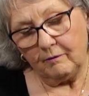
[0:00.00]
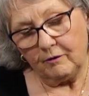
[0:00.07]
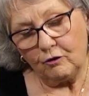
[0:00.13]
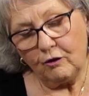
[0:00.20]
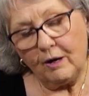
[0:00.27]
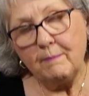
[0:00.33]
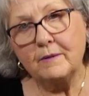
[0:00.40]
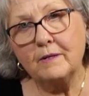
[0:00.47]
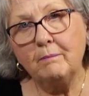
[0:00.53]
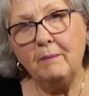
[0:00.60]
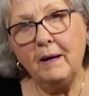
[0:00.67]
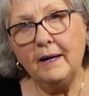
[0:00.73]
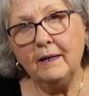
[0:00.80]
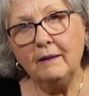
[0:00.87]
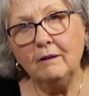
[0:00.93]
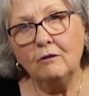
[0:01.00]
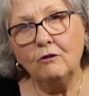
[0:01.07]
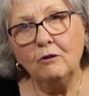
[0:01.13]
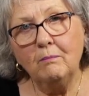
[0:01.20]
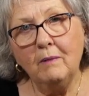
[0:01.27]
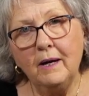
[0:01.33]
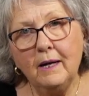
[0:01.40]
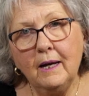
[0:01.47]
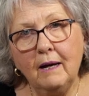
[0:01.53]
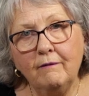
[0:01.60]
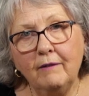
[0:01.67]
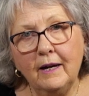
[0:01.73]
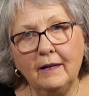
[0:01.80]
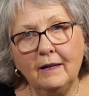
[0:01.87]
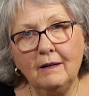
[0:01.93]
scraps of batting that you may
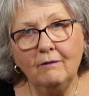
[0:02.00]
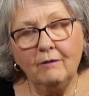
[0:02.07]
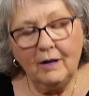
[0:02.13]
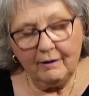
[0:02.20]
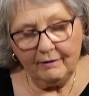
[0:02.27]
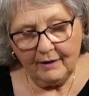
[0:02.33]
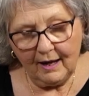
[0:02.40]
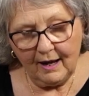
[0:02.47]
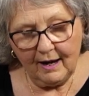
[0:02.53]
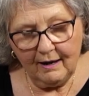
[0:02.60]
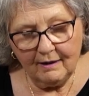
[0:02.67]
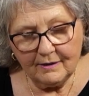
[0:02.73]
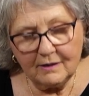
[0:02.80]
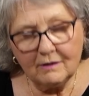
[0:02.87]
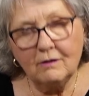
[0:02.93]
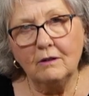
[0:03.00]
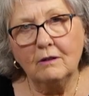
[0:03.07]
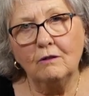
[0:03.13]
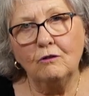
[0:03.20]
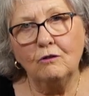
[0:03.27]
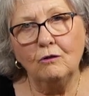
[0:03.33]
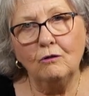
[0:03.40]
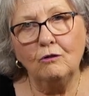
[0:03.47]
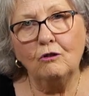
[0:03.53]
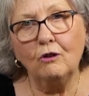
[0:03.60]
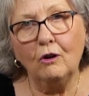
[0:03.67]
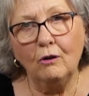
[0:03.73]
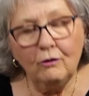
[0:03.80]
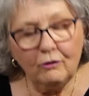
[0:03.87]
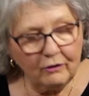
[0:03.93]
have hanging around the house. You could use
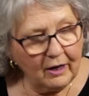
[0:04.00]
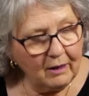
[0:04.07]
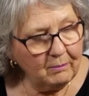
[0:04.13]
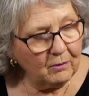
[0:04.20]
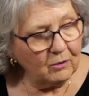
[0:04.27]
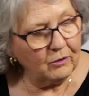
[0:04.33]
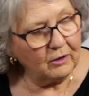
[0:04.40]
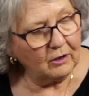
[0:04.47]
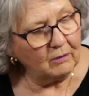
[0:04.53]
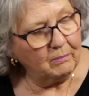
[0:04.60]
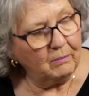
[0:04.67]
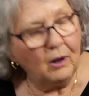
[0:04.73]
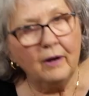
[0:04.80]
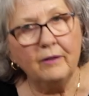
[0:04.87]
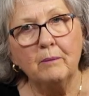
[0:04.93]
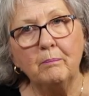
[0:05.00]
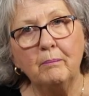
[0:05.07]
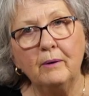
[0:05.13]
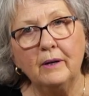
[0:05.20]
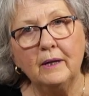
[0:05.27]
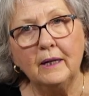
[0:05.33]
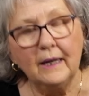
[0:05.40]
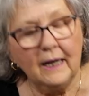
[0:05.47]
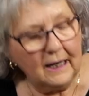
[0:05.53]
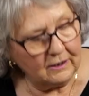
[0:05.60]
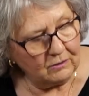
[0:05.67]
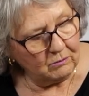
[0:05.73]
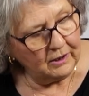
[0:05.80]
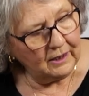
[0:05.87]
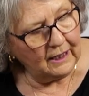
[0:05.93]
those up, or you could buy the
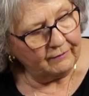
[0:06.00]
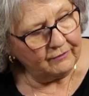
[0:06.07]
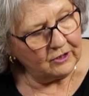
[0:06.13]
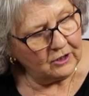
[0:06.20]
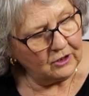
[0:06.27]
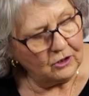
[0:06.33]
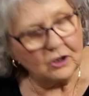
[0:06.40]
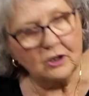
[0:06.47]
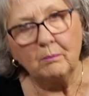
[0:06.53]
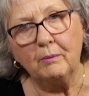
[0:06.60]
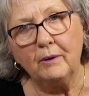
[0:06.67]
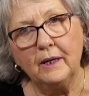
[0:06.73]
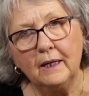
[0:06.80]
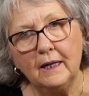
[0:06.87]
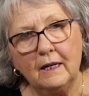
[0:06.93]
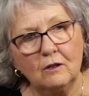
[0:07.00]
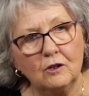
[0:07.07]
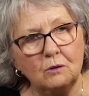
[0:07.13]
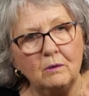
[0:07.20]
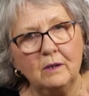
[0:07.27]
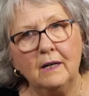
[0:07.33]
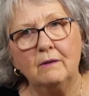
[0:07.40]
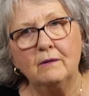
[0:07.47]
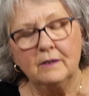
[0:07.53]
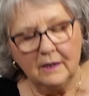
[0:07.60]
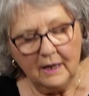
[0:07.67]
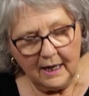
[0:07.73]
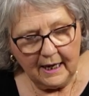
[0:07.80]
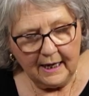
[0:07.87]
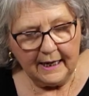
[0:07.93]
pre-cut. We love to use the pre-cut because we know it
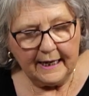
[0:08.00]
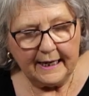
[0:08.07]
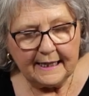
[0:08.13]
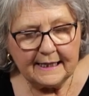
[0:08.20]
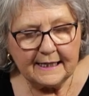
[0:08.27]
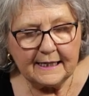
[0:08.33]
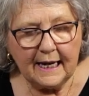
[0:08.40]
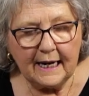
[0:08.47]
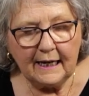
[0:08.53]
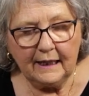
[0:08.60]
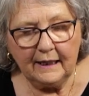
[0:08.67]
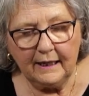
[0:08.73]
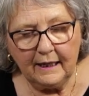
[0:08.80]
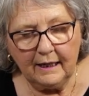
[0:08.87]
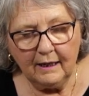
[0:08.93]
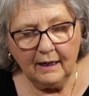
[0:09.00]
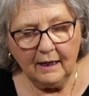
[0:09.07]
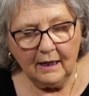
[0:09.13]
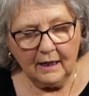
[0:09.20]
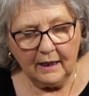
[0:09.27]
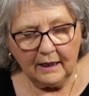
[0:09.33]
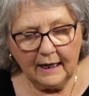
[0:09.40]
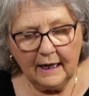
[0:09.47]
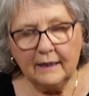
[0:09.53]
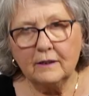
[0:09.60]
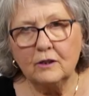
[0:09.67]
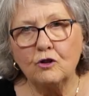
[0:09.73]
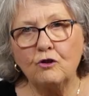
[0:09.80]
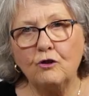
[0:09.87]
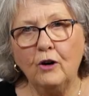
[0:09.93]
exactly
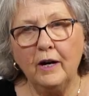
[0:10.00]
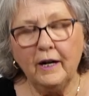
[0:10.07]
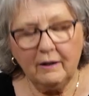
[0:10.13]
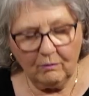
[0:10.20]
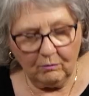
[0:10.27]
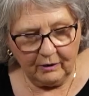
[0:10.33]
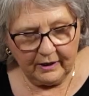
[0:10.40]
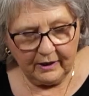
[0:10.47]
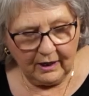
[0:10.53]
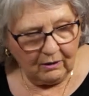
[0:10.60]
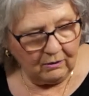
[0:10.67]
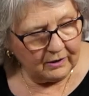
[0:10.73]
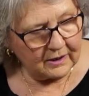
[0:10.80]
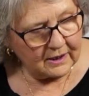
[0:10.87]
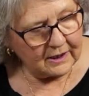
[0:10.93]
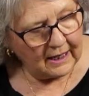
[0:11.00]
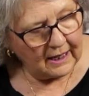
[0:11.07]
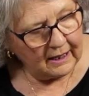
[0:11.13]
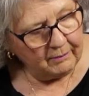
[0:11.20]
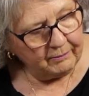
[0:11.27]
cut straight. We know it's